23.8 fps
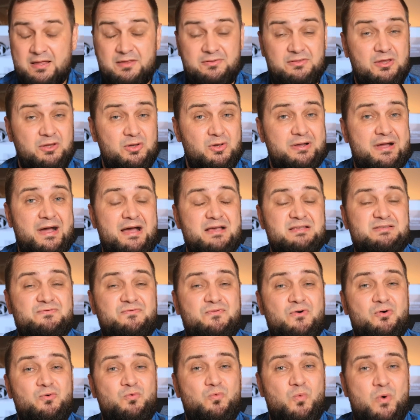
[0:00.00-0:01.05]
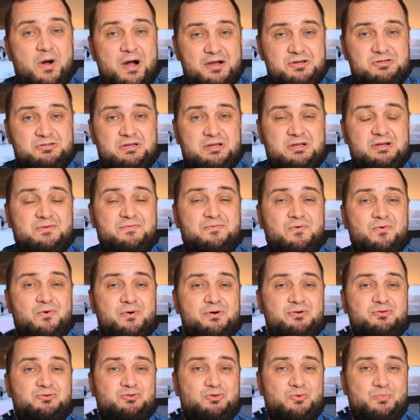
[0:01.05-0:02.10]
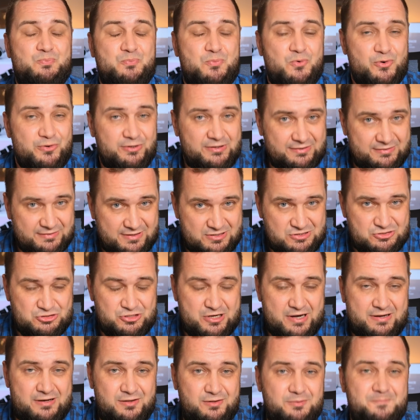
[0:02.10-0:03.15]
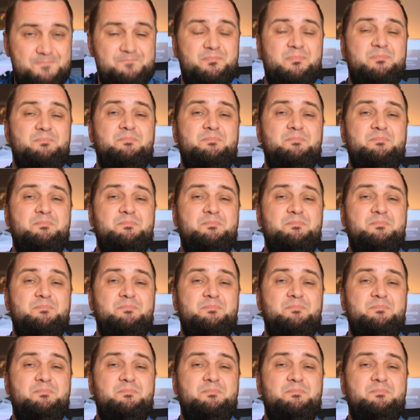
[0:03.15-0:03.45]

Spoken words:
Thank you guys for watching, for supporting this channel.